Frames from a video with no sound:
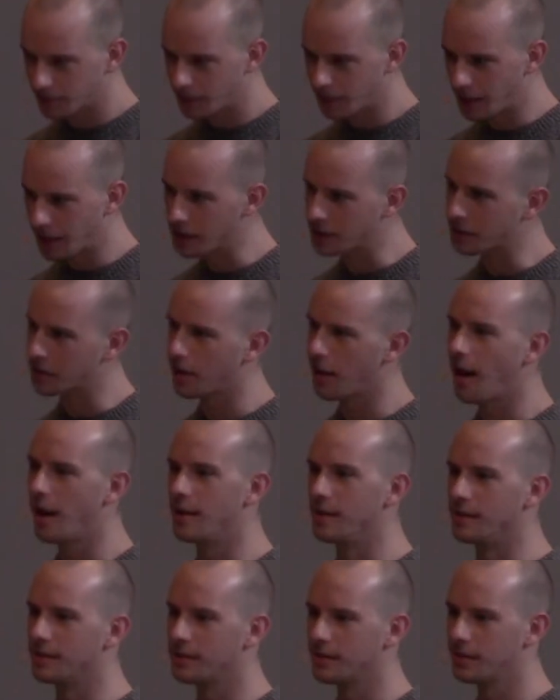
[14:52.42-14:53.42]
in
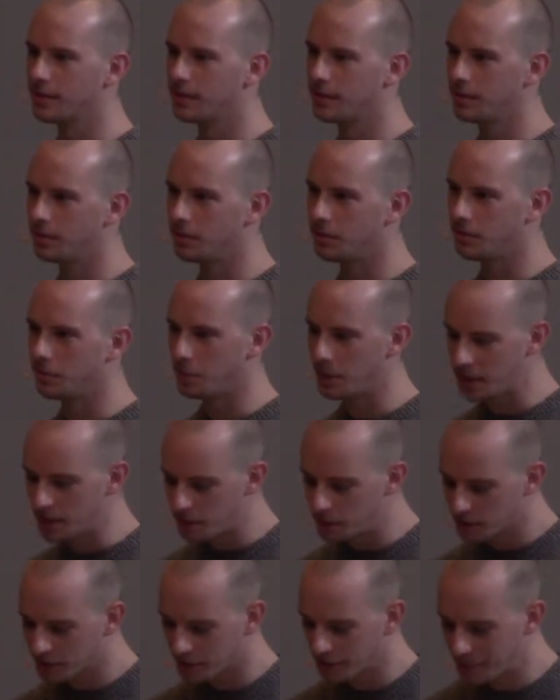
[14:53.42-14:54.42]
Christ. We
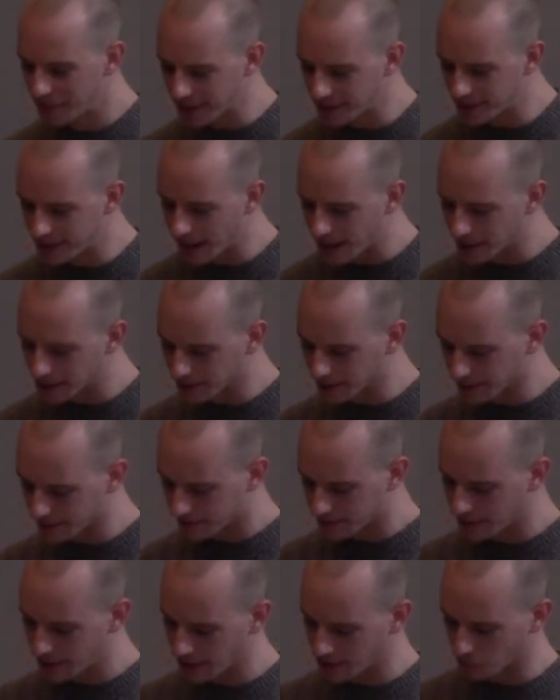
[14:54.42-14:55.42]
used to be dead in
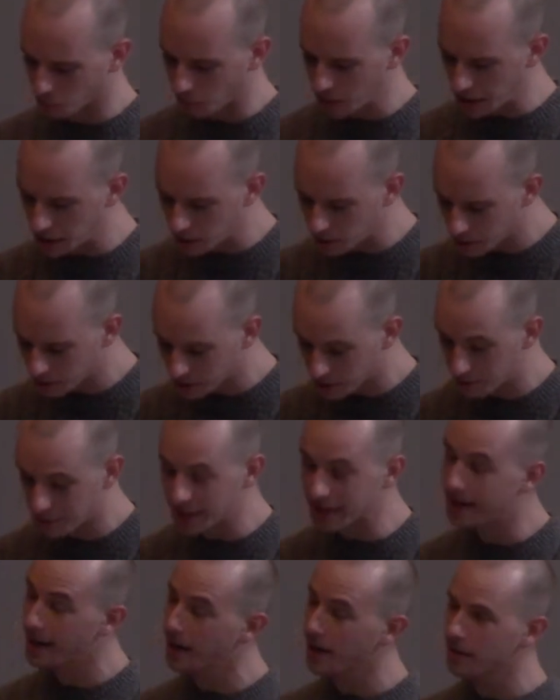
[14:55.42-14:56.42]
sin. We used to
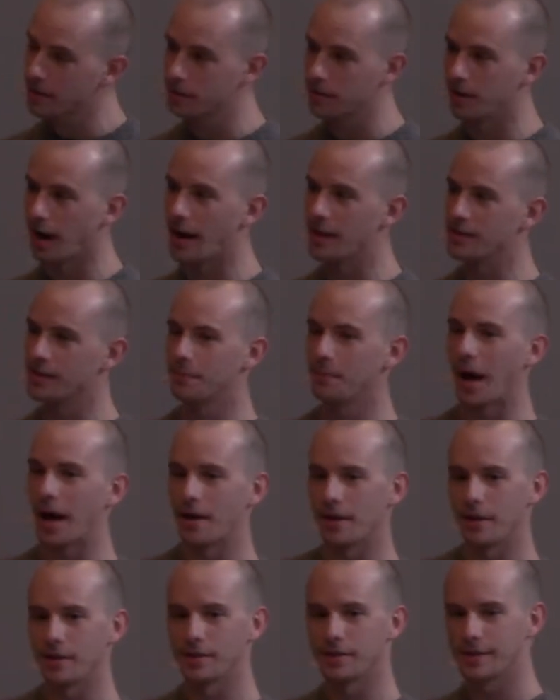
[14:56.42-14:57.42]
be characterized by
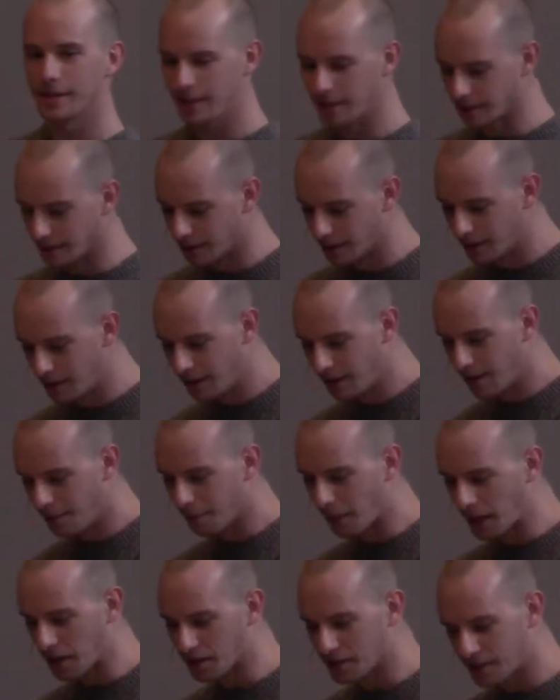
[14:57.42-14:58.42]
our sin,
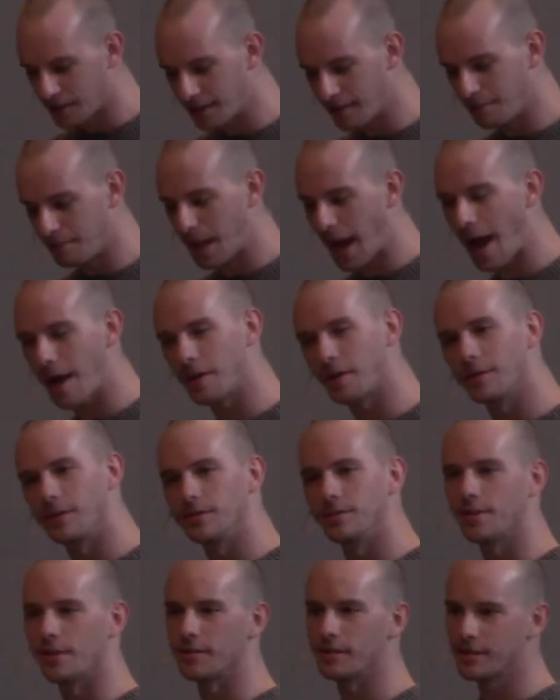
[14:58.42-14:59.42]
by our sin
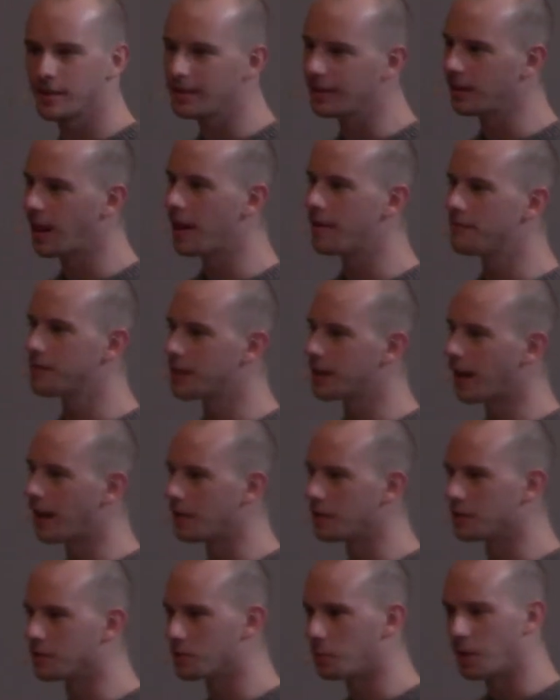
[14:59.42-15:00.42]
patterns, our sin
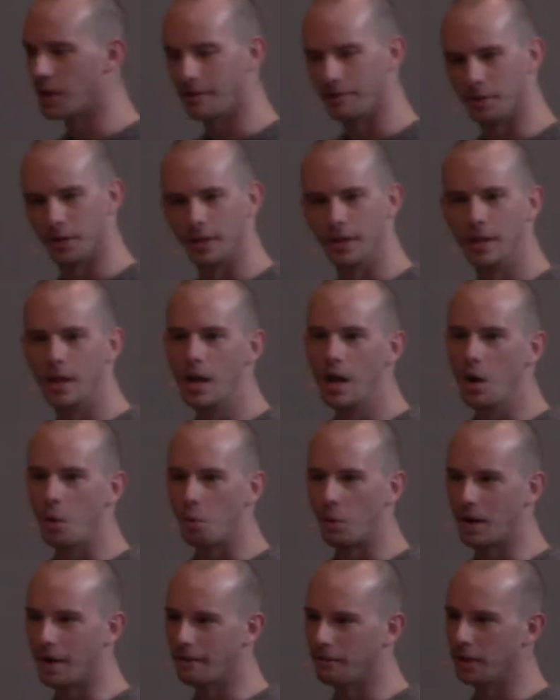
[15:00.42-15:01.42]
lifestyles, whatever,
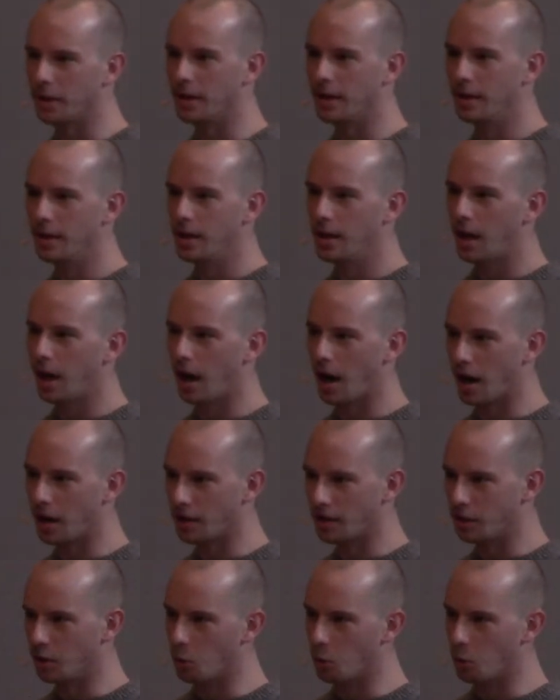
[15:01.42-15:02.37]
whatever uh, the